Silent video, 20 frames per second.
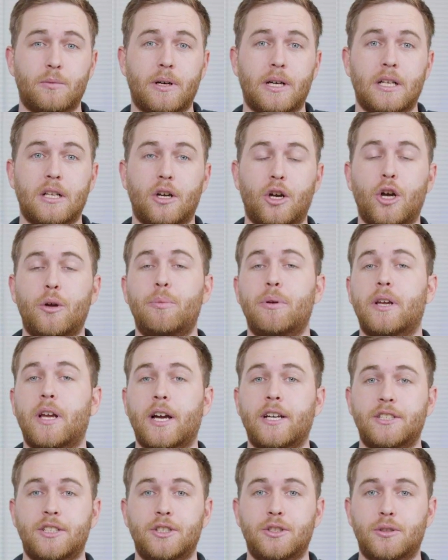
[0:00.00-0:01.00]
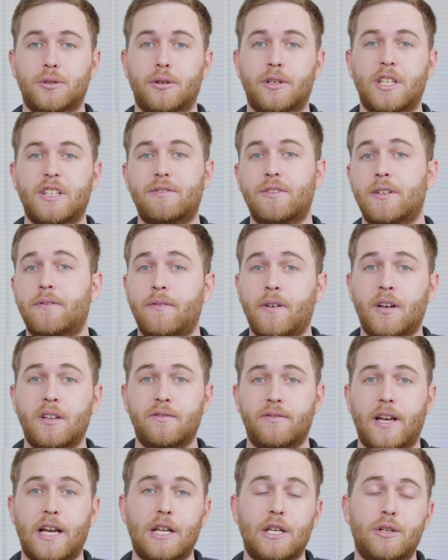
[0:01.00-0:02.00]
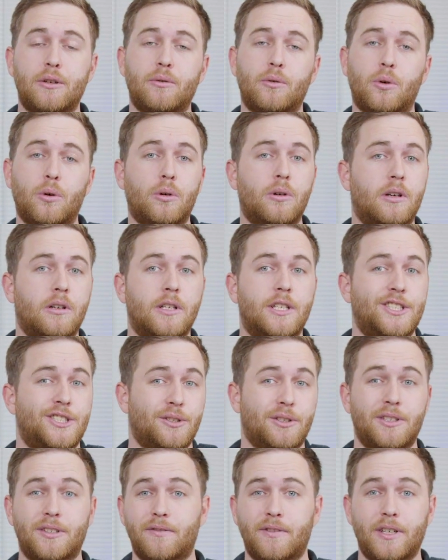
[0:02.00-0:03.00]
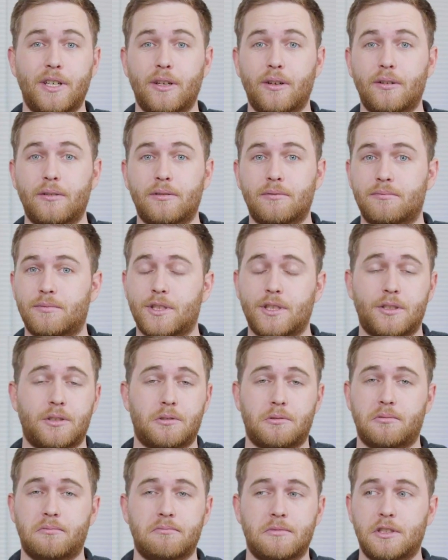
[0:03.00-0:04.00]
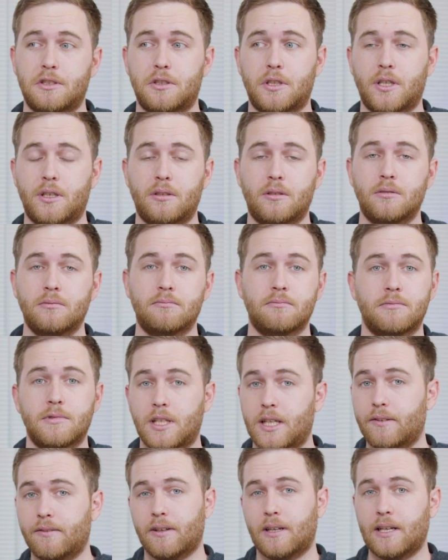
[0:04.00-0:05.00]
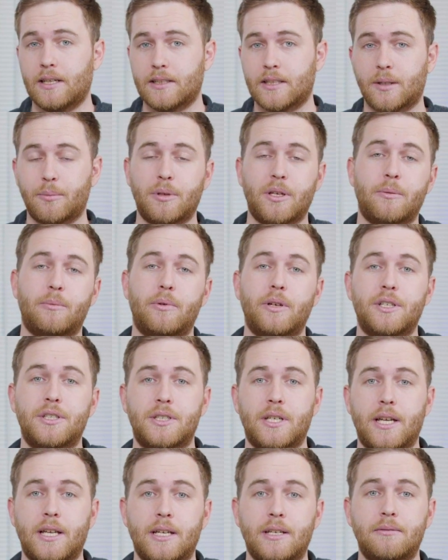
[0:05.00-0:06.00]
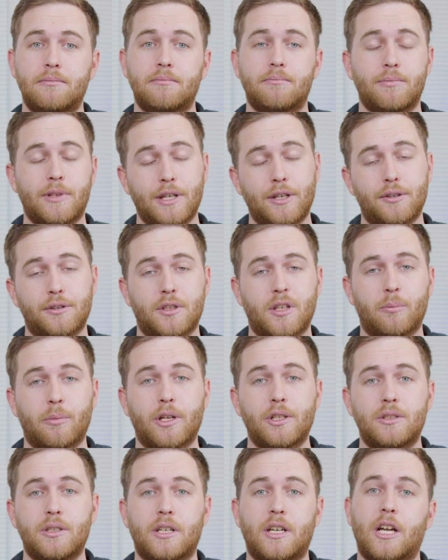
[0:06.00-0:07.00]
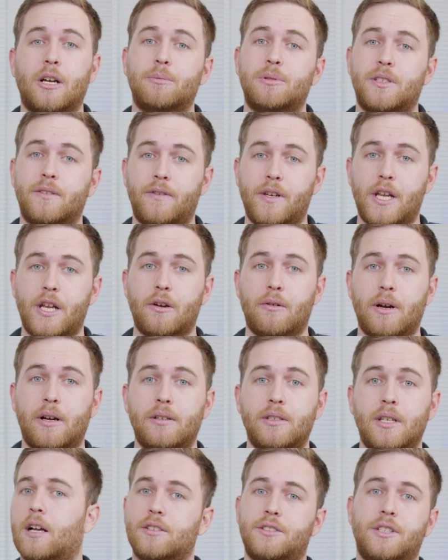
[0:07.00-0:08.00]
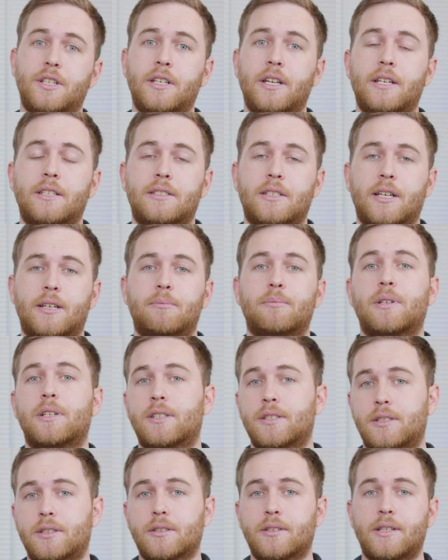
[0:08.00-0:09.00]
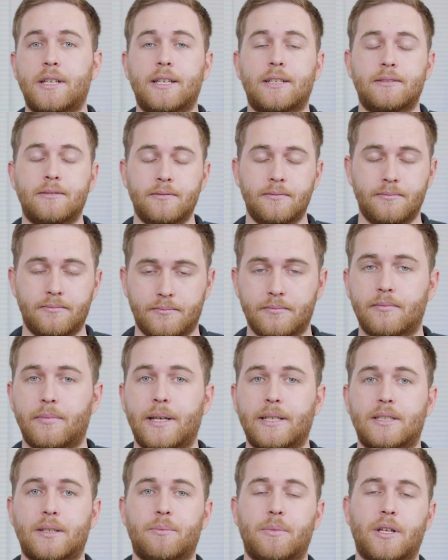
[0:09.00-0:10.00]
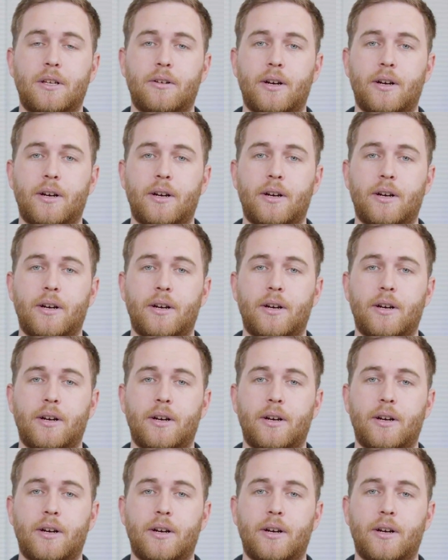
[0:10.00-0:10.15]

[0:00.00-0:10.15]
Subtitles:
well. I hope you guys enjoyed. If you found value or enjoyed the video just in general, leave a like, that'd be appreciated. Thank you so much, it helps the video out. I'll see you next time, but until then, make something